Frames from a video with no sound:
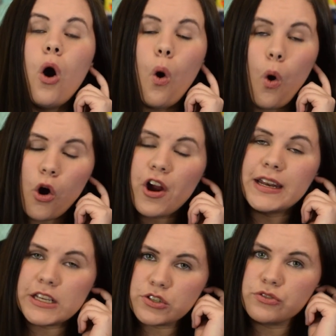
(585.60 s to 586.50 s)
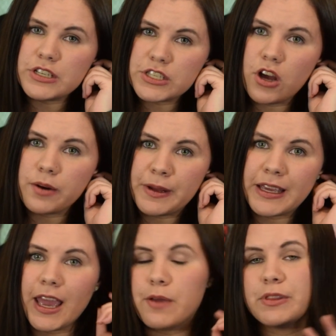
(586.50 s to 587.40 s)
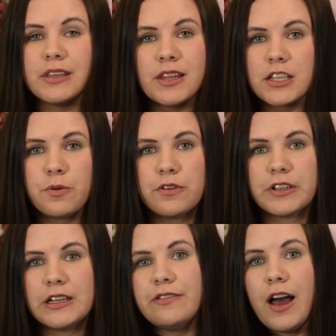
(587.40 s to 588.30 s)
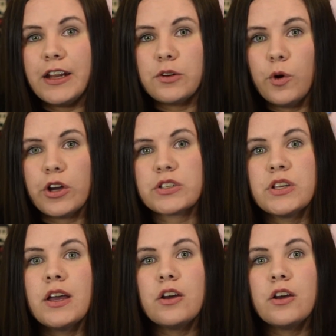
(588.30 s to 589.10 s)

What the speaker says: or I need to restart my game, but then that's perfectly fine, it works.